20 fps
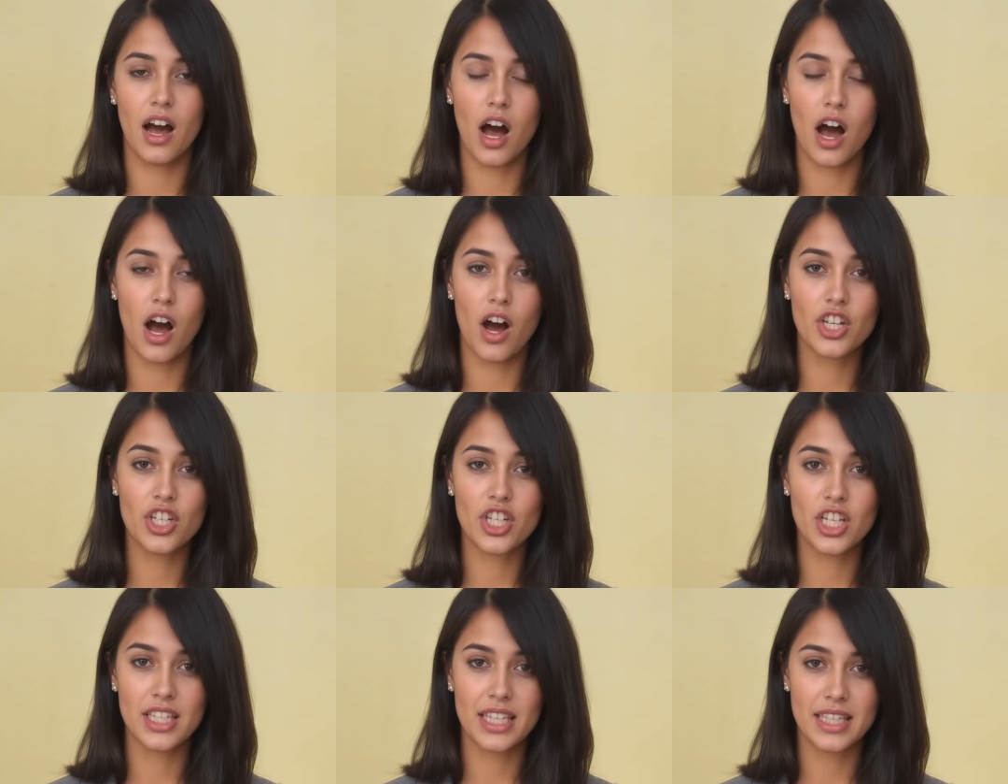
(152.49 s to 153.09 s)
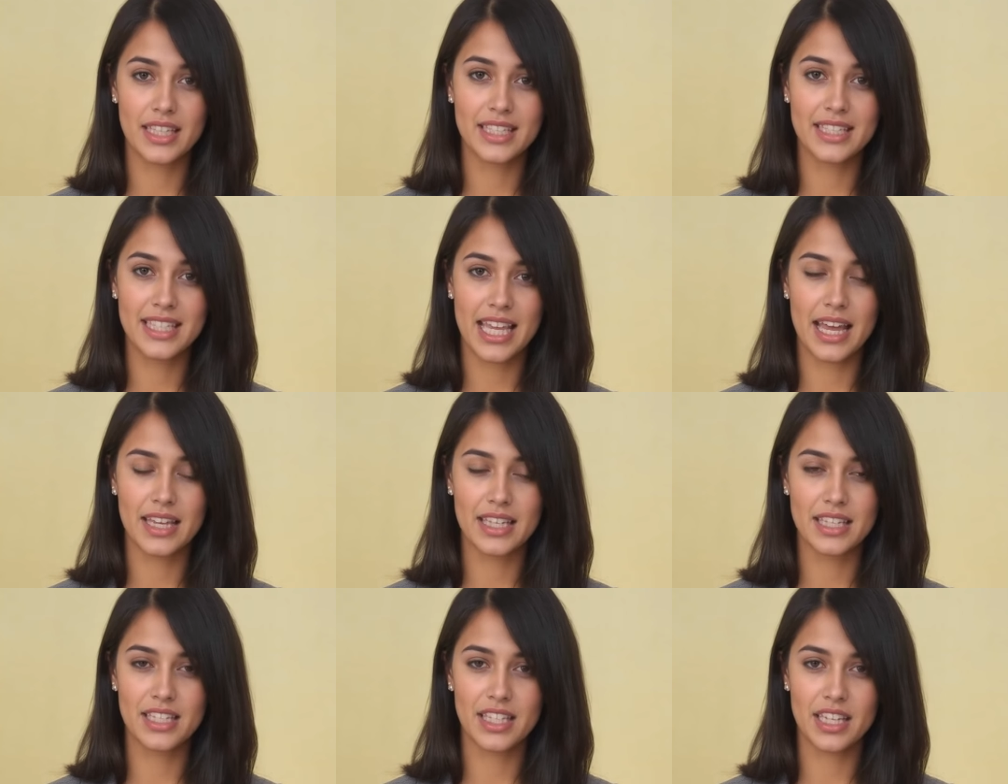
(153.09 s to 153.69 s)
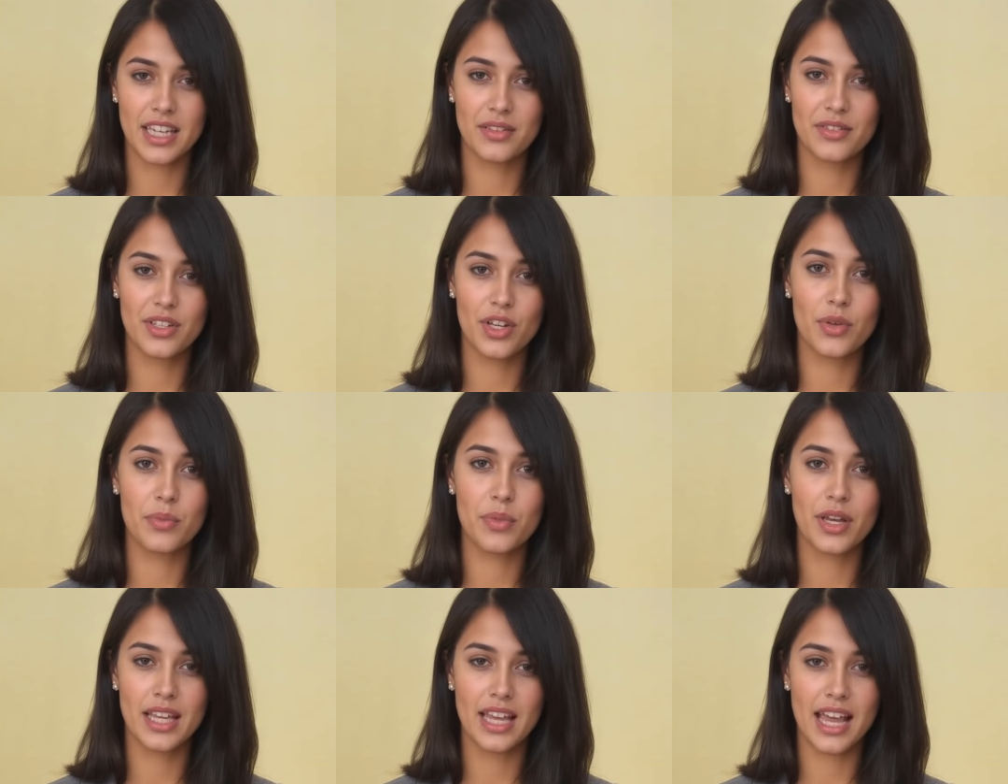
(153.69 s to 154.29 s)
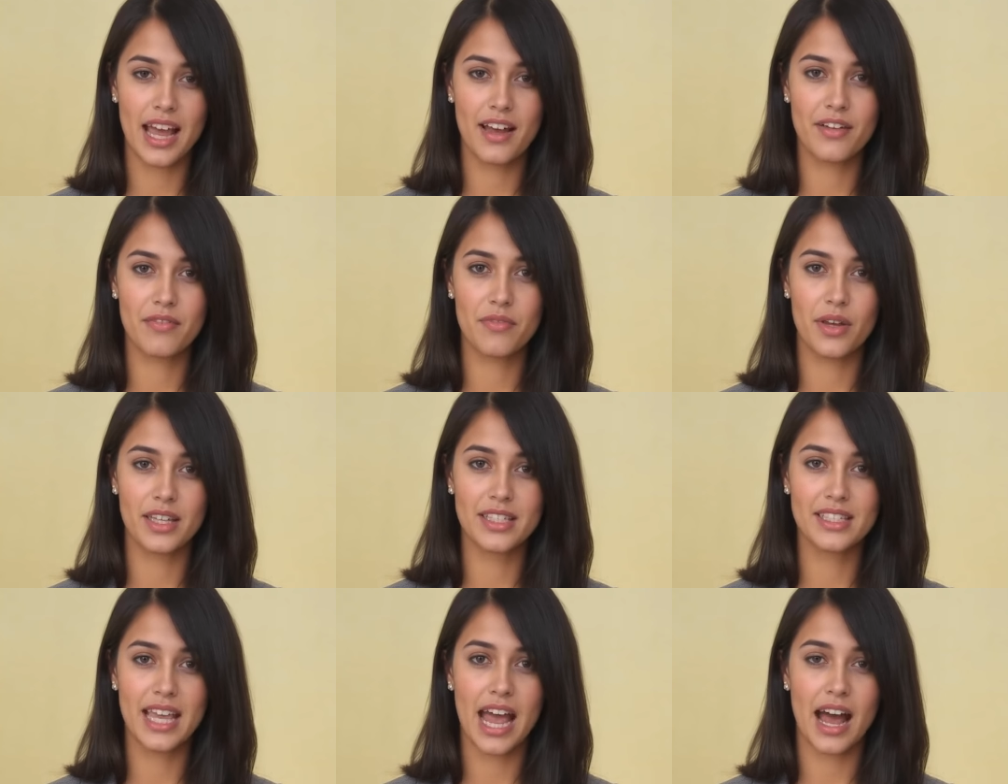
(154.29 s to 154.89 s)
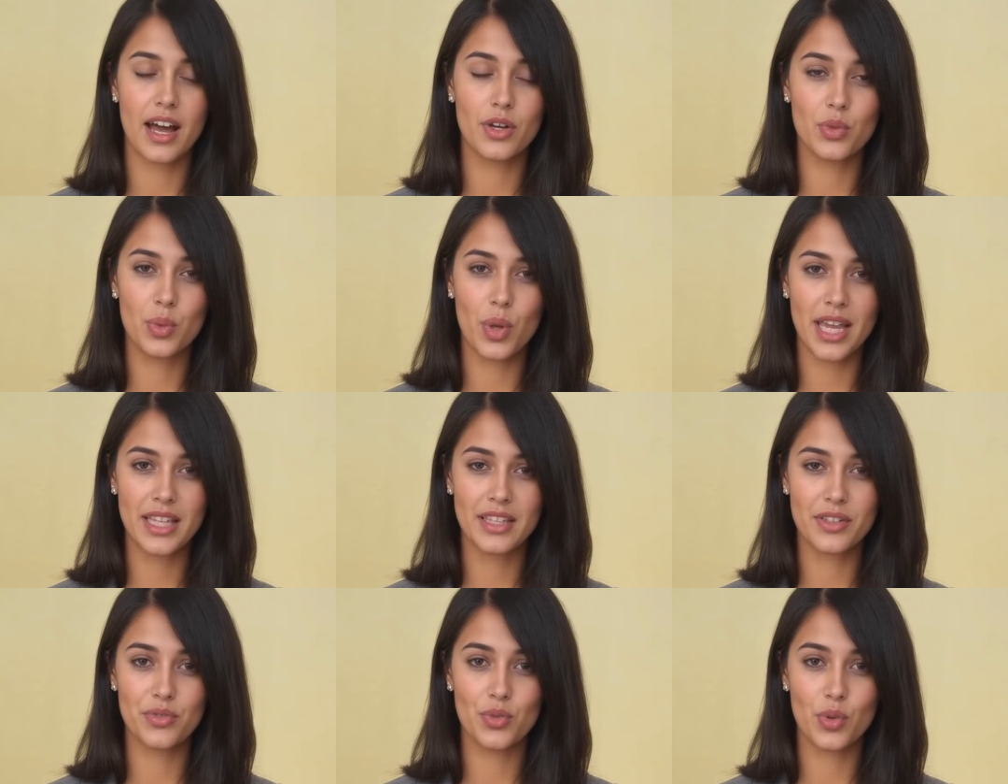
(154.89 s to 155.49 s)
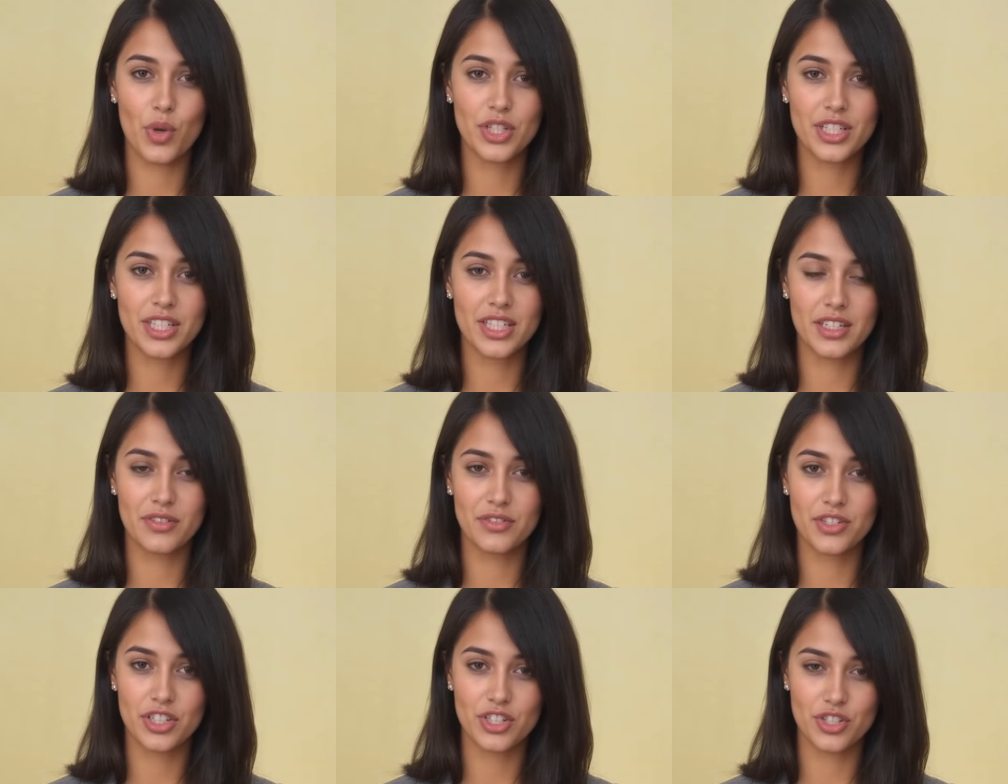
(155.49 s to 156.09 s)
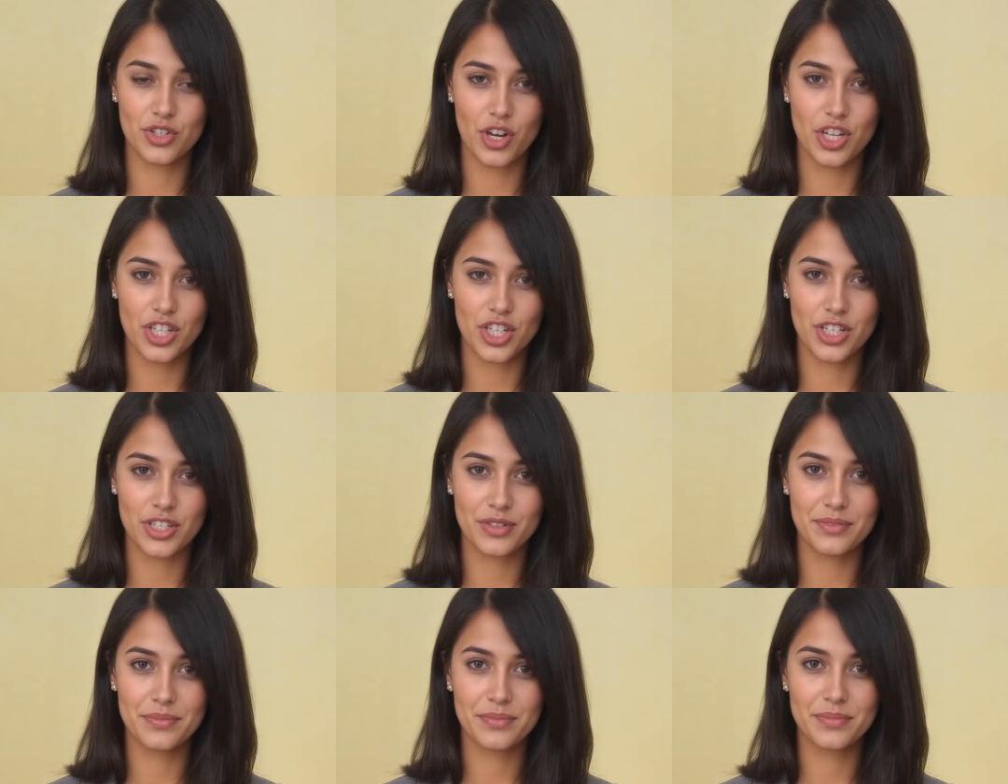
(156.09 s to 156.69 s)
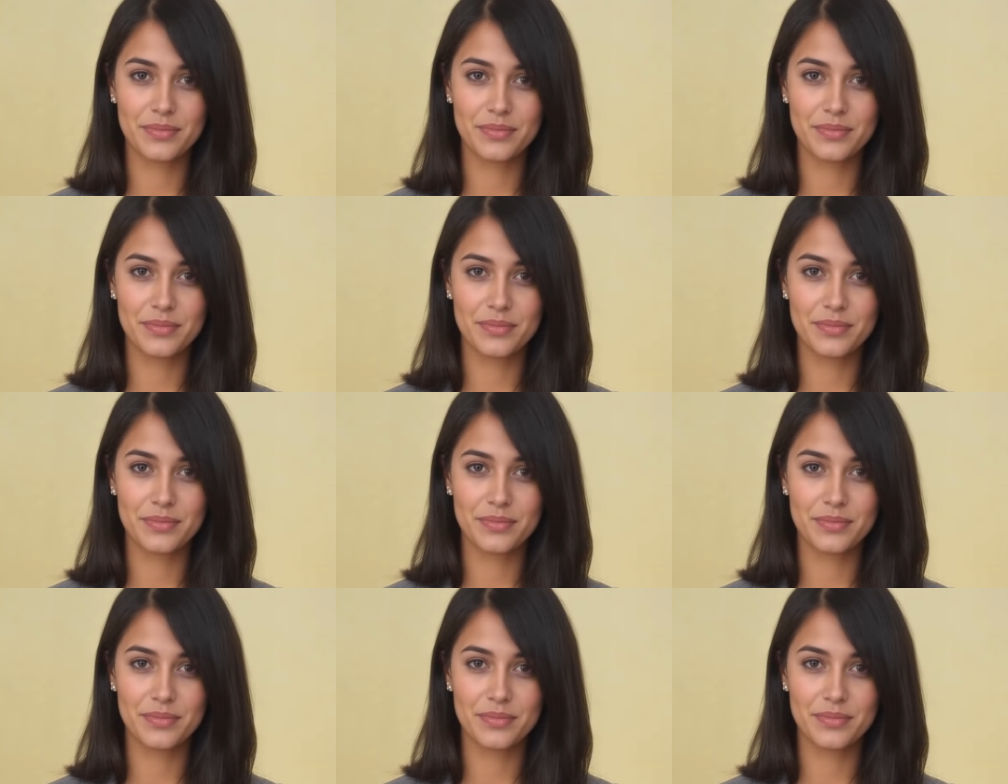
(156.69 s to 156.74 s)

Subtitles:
urging that the sanctity of human life must outweigh the forces of destruction.